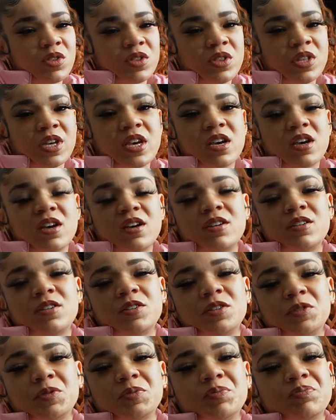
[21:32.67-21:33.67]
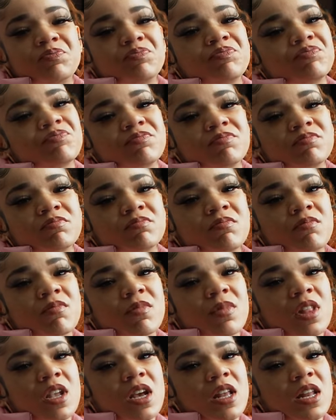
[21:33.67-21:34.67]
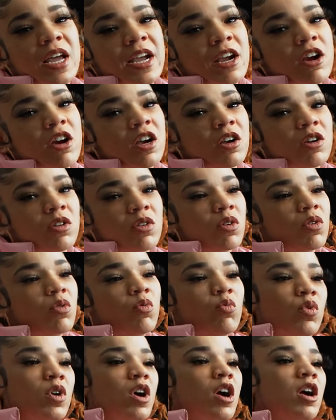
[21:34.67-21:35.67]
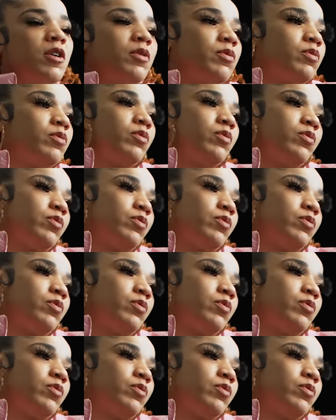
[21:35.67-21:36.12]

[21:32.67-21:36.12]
the, um, like, our, our